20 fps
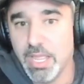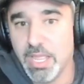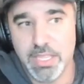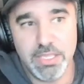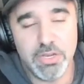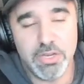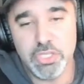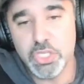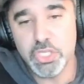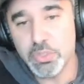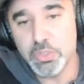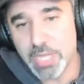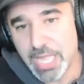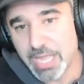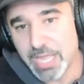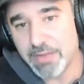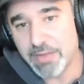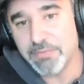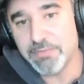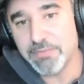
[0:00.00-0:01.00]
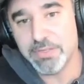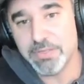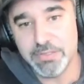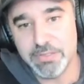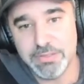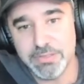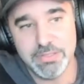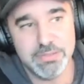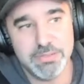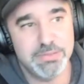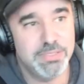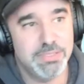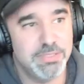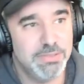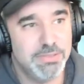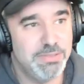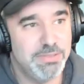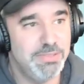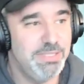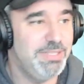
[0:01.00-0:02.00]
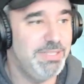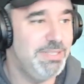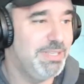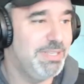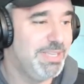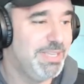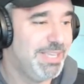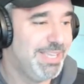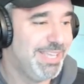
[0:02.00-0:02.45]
you know you'd have the the the the,